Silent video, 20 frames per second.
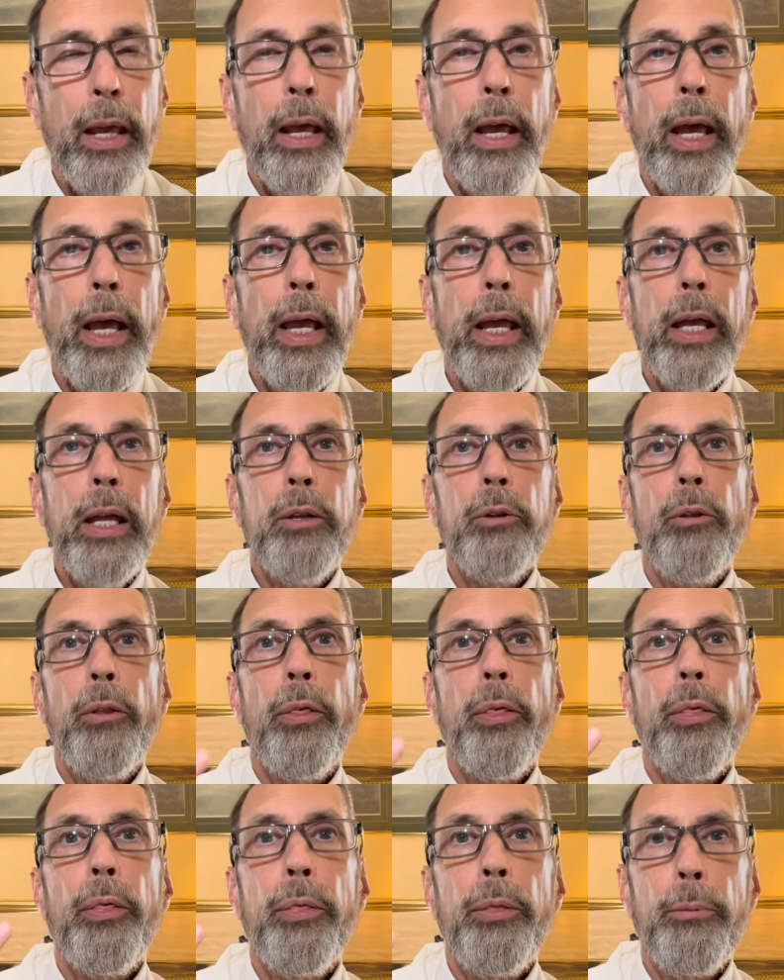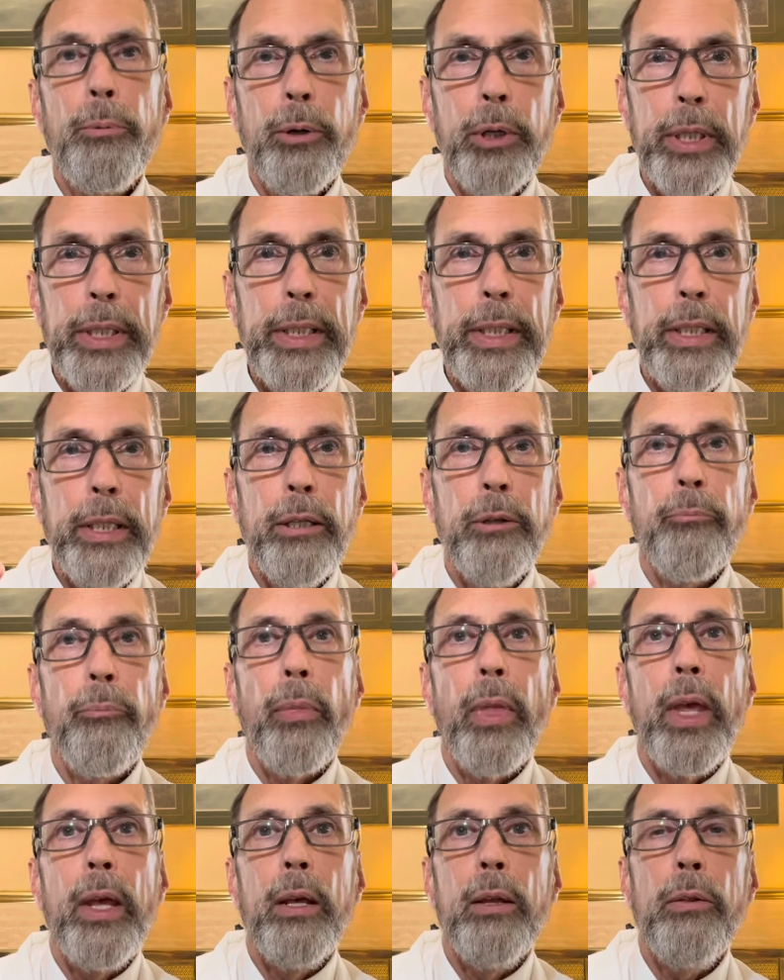And three,
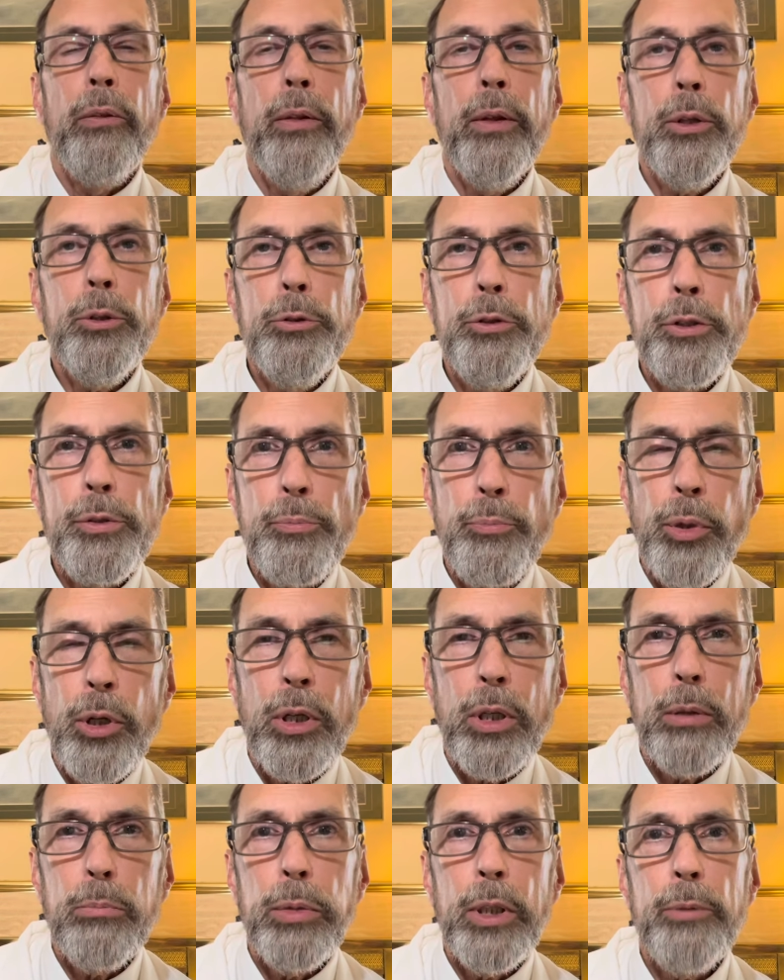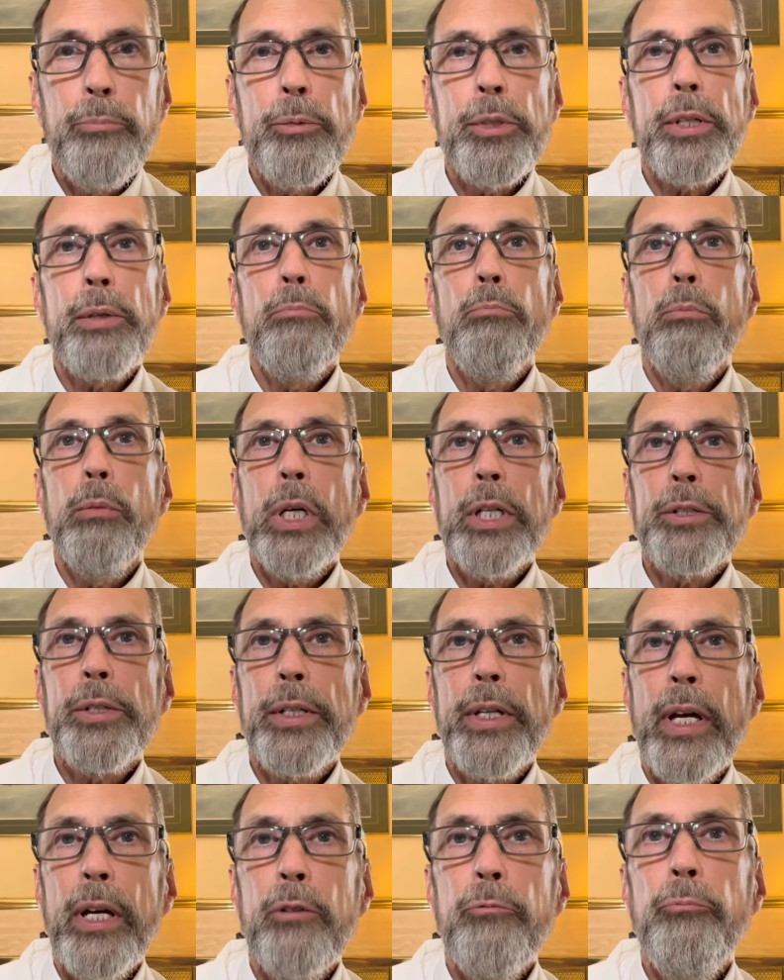those problems
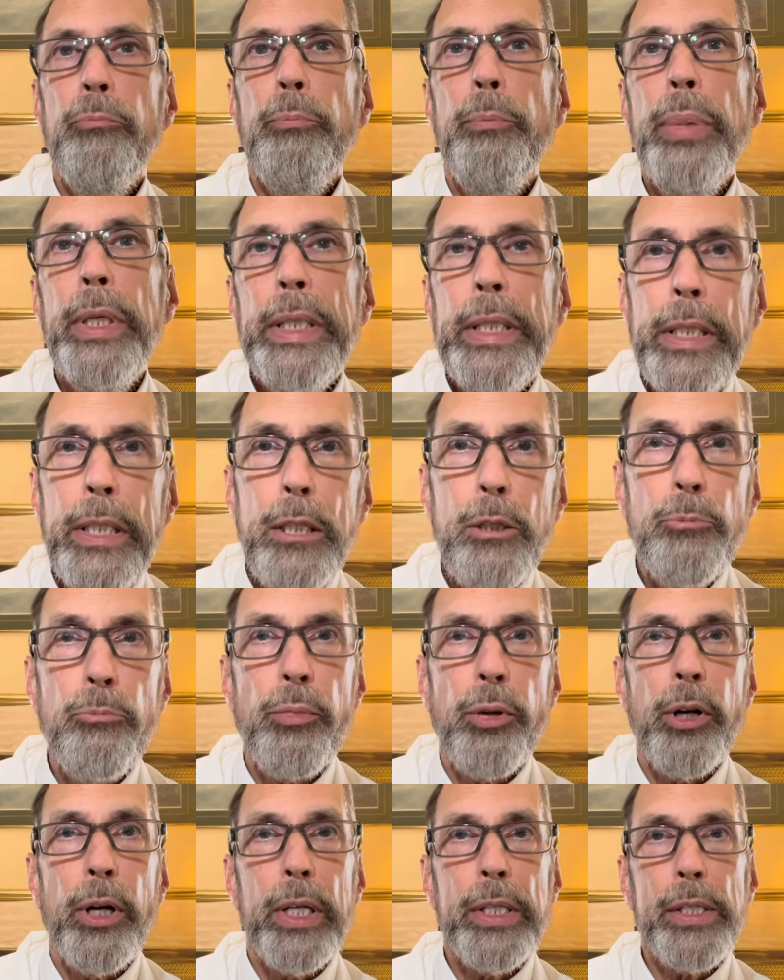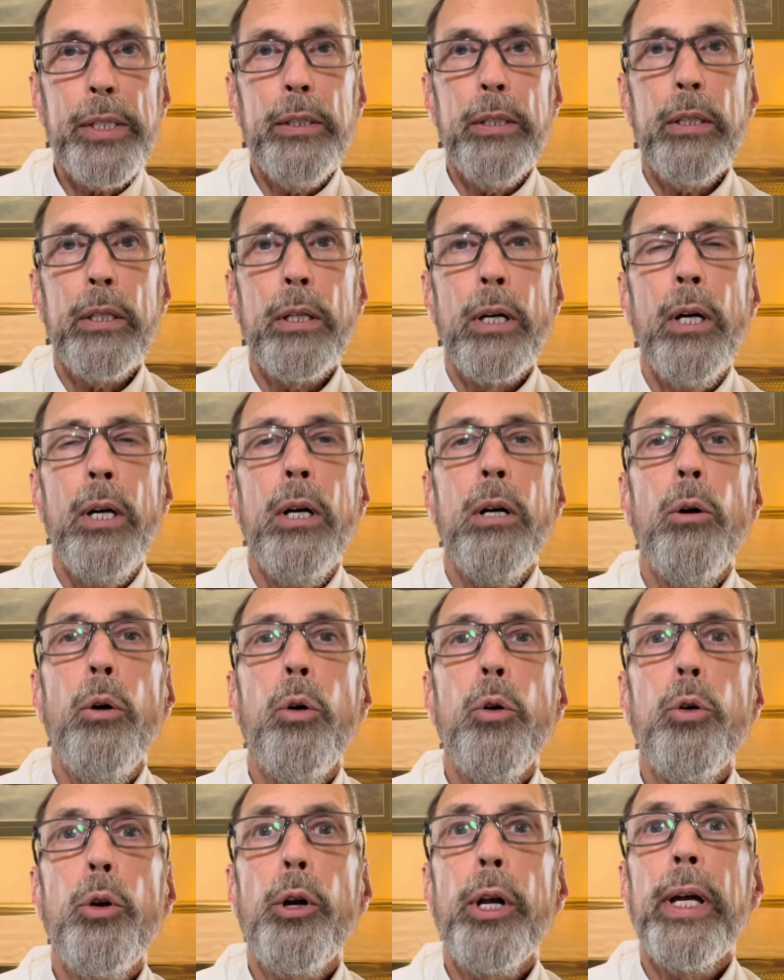must have been present
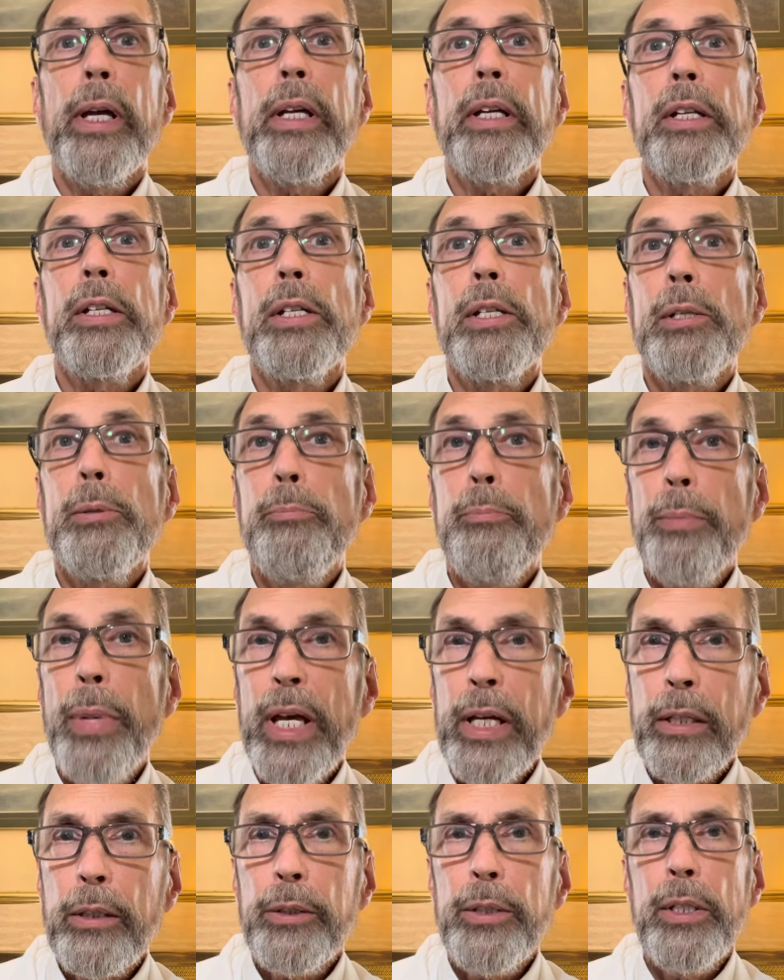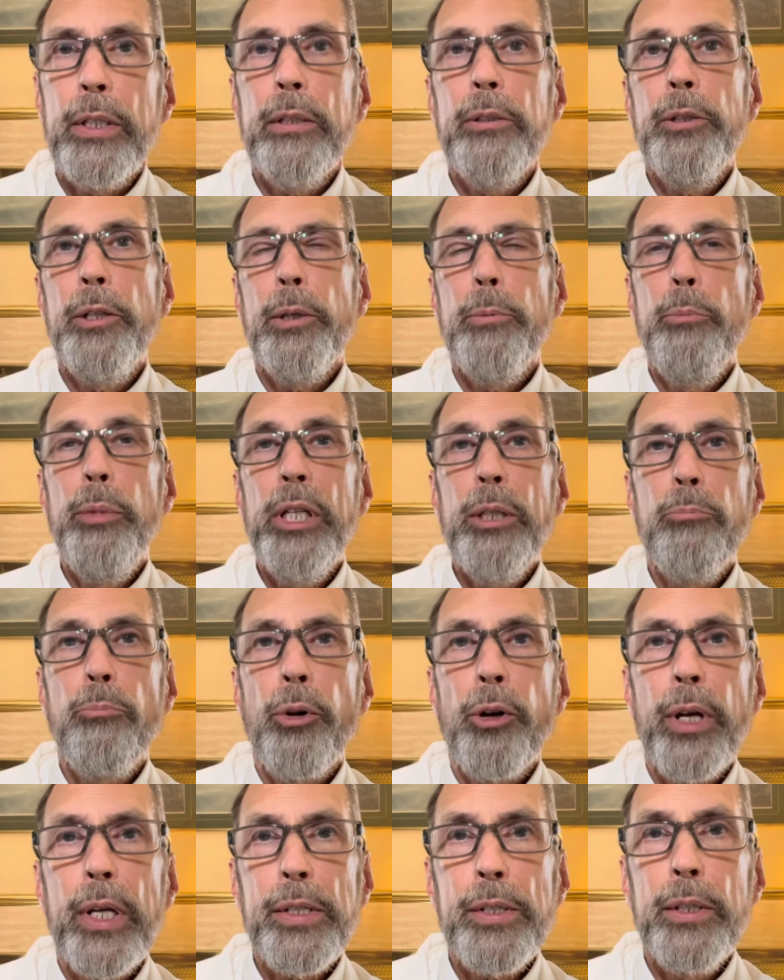or expected to be
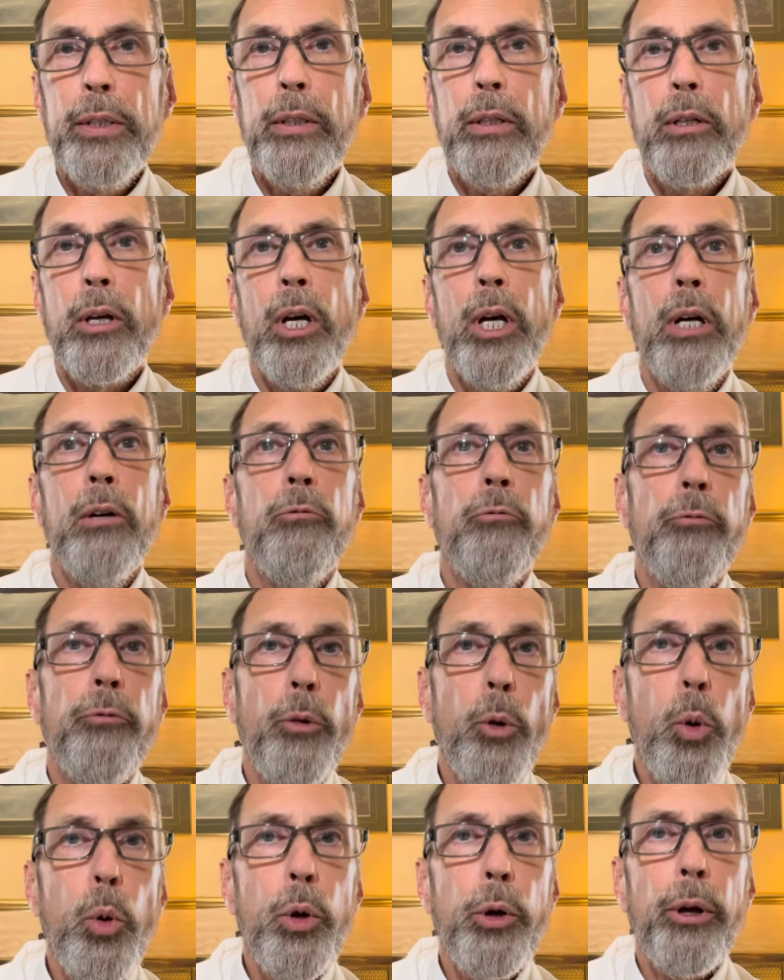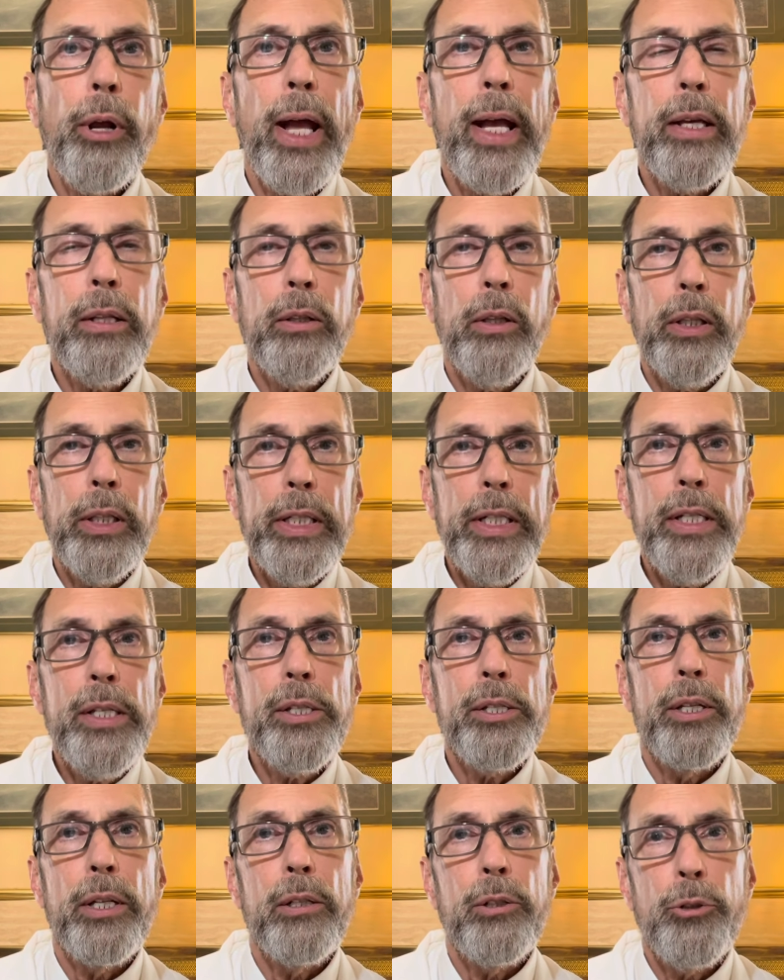present for at
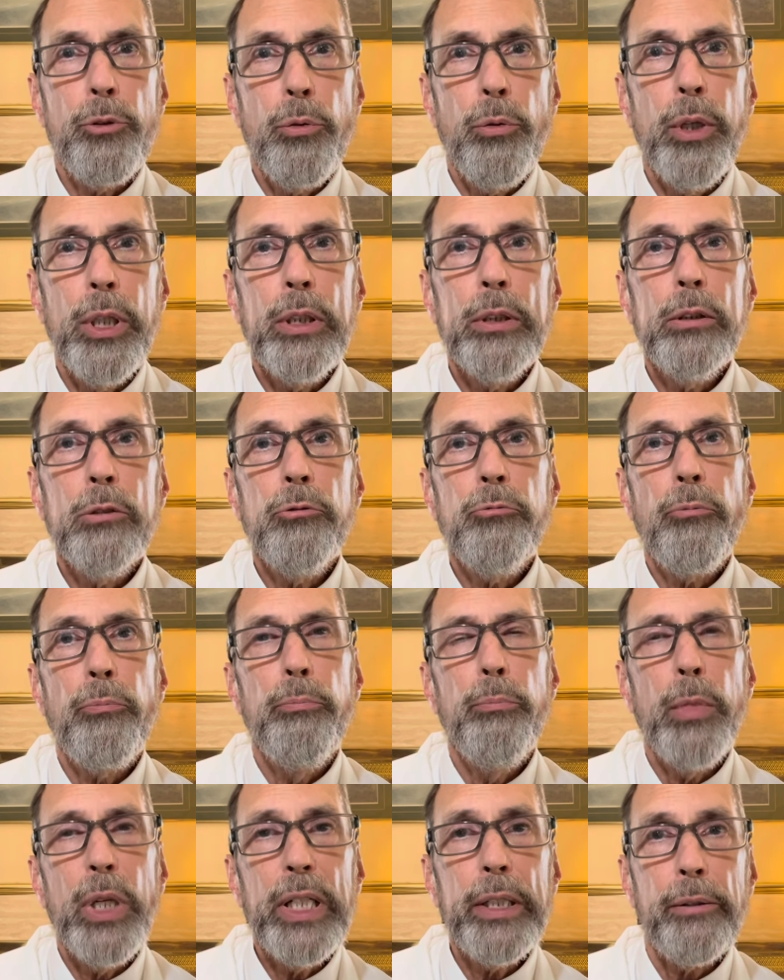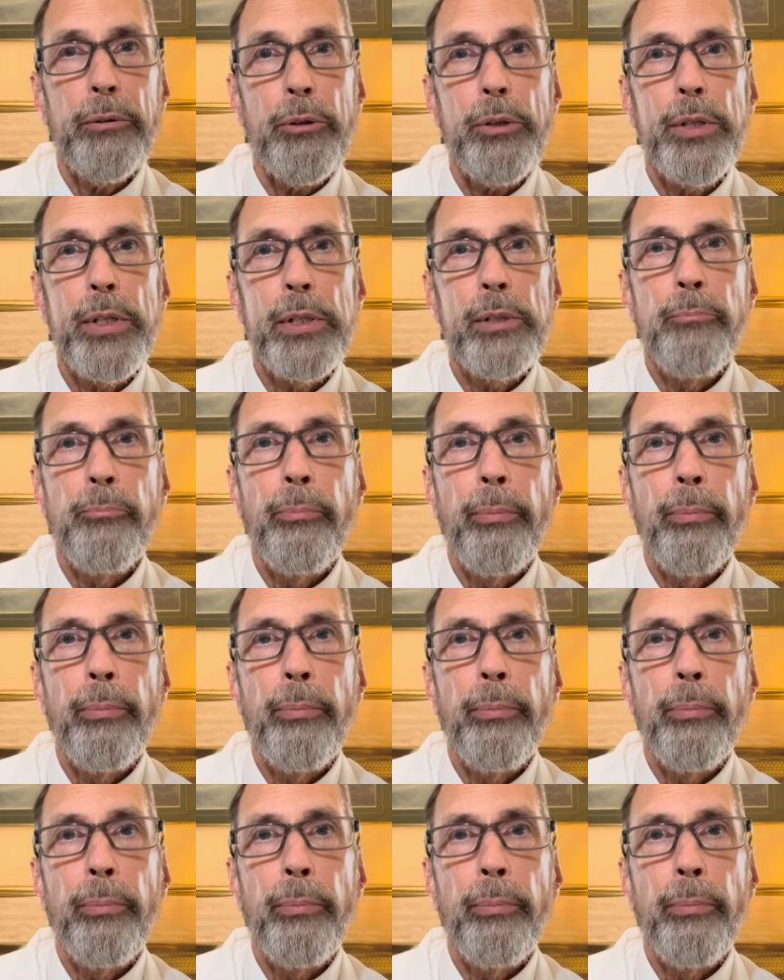least 12 months.